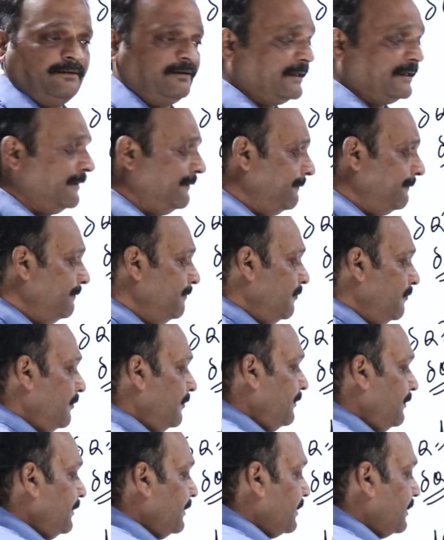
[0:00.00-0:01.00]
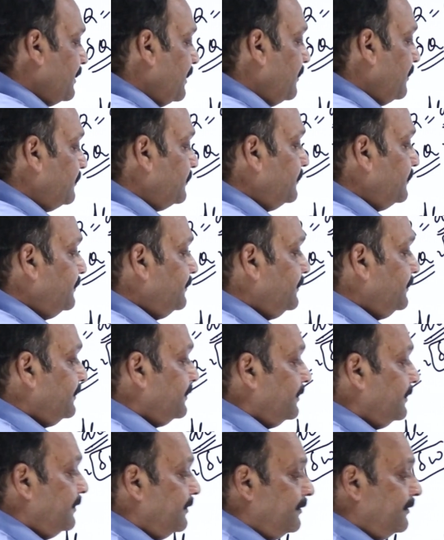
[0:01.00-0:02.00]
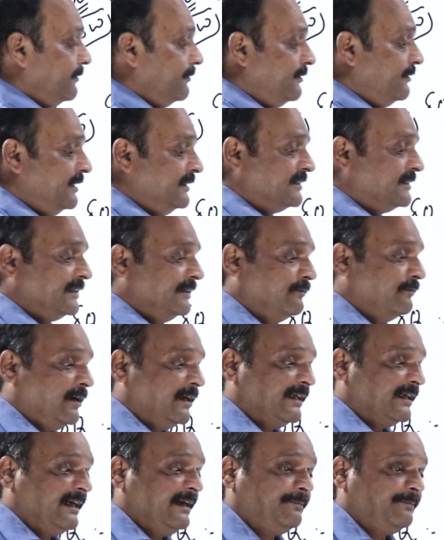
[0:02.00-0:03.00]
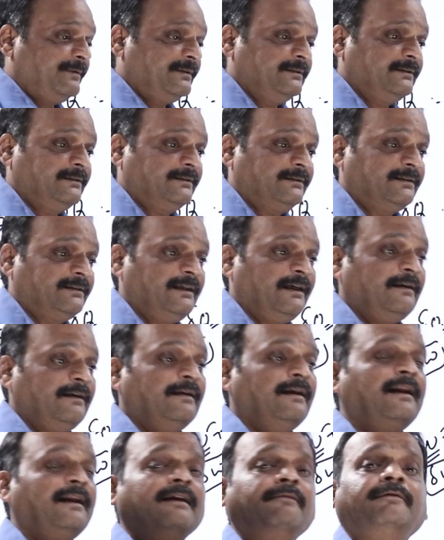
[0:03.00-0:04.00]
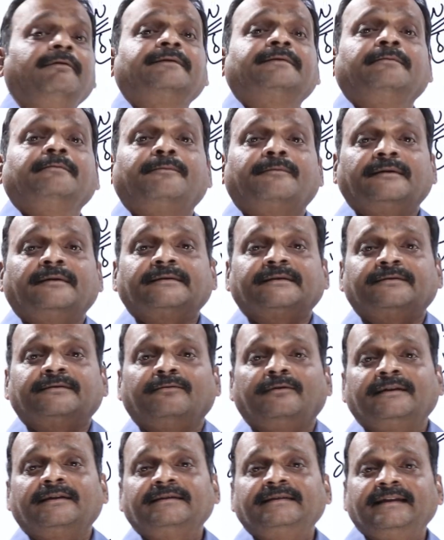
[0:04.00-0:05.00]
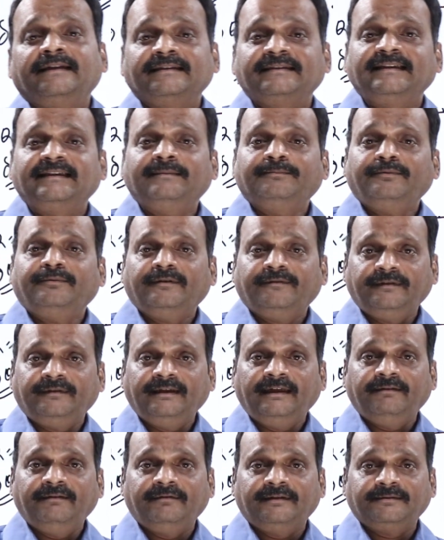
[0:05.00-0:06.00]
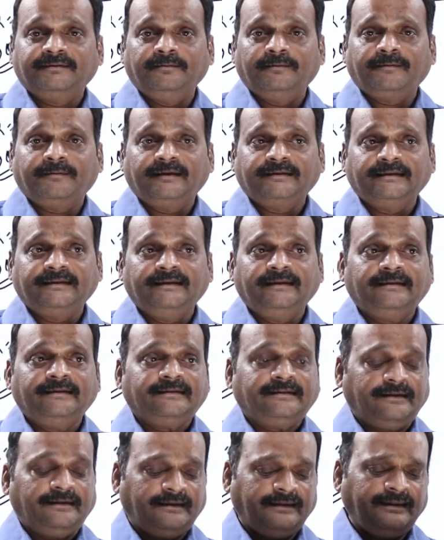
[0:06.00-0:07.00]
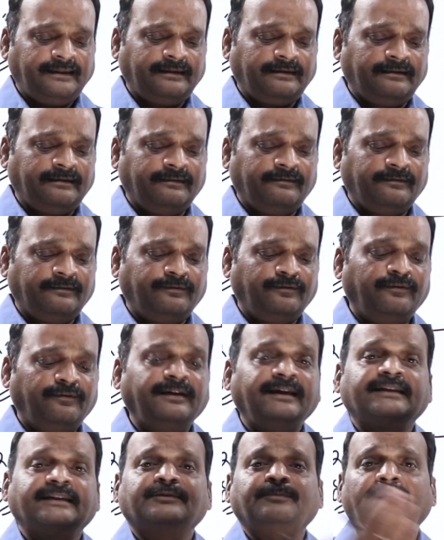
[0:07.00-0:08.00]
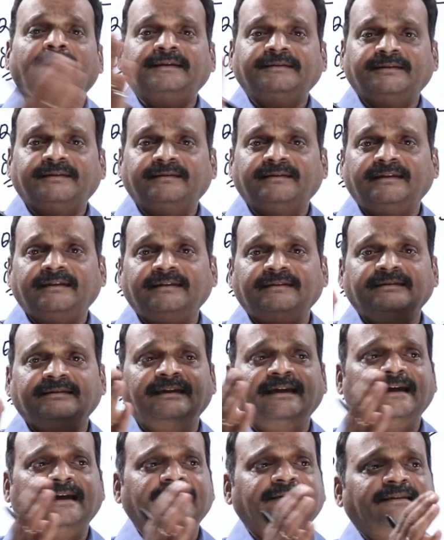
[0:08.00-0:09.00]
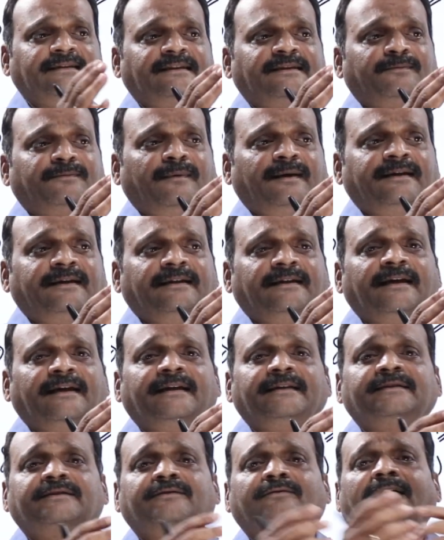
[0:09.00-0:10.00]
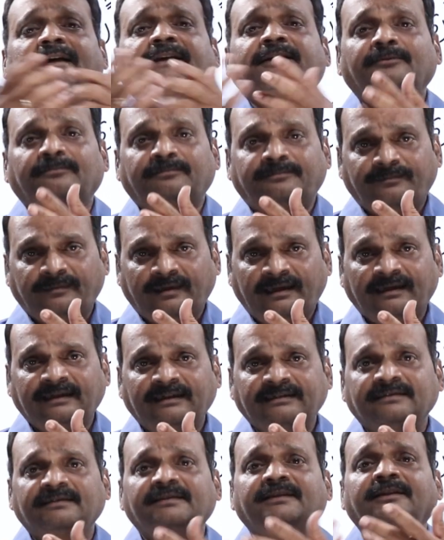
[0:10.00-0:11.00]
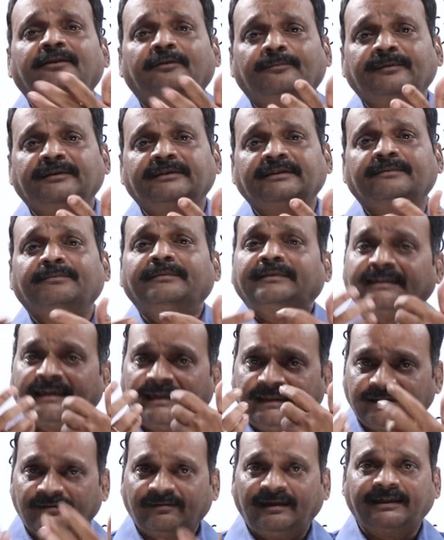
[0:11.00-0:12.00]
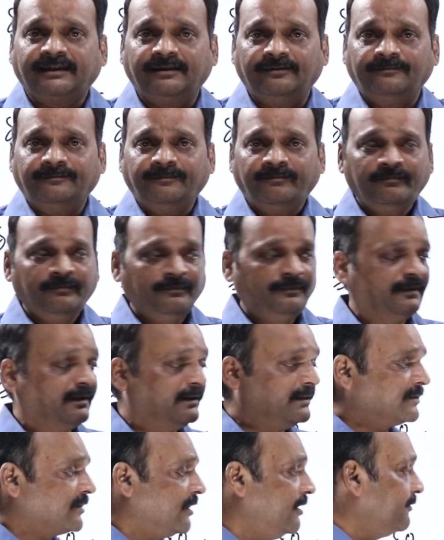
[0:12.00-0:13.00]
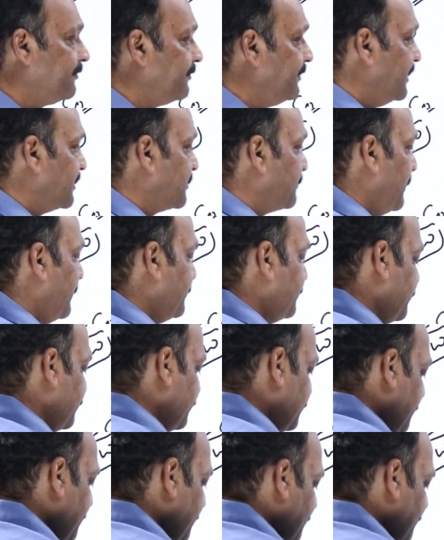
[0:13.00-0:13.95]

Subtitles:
Okay, now we'll see what happens in an irreversible process. What is an example of an irreversible process, right? Free expansion, that is gas expanding against vacuum, against zero pressure means against vacuum, is called free expansion.